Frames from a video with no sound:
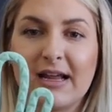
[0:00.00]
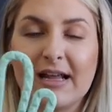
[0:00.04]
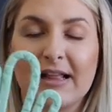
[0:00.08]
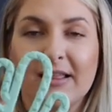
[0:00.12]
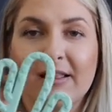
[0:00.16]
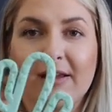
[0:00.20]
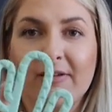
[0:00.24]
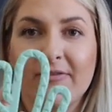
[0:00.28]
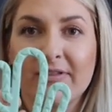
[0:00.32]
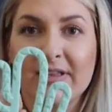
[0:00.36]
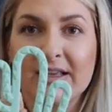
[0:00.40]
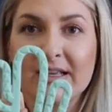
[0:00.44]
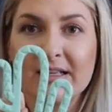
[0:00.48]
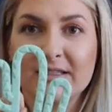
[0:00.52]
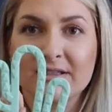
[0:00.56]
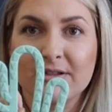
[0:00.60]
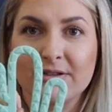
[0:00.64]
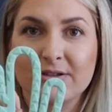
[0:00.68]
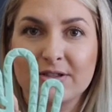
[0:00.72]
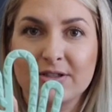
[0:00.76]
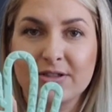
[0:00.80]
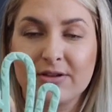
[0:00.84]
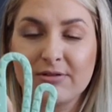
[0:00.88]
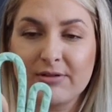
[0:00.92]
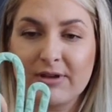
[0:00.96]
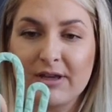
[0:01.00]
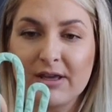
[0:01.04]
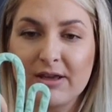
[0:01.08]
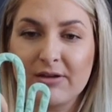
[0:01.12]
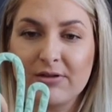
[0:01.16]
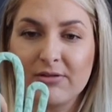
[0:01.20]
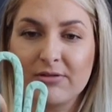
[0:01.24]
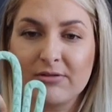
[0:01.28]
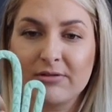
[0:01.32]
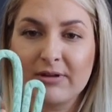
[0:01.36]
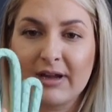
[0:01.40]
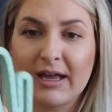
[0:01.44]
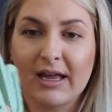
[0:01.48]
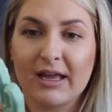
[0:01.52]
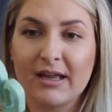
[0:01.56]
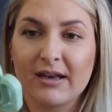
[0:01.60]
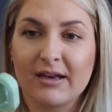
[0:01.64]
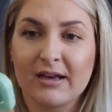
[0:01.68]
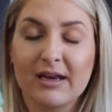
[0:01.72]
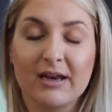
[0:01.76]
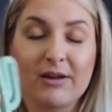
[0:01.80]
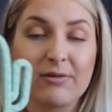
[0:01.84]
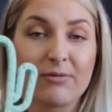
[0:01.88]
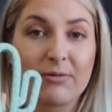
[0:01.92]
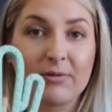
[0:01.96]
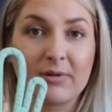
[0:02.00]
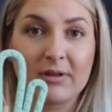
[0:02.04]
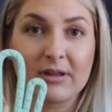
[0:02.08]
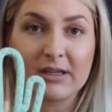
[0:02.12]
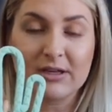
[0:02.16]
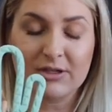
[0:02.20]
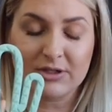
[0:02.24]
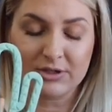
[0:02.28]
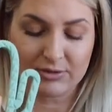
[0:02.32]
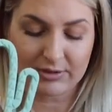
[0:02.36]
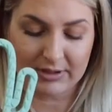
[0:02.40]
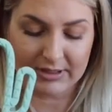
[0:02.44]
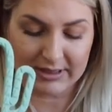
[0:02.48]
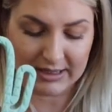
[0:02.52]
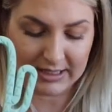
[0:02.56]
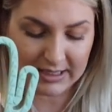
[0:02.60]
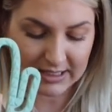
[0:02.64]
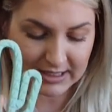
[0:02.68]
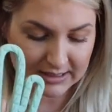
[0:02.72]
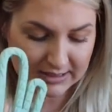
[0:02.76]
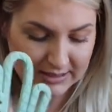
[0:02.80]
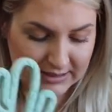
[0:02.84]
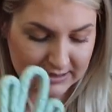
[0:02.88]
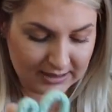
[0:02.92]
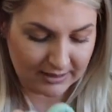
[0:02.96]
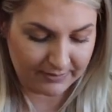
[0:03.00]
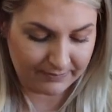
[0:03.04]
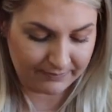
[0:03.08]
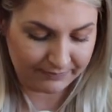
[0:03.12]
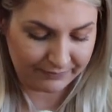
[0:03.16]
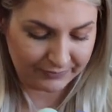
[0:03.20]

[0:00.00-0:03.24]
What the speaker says: I love these, they're so cute, and he really enjoyed these.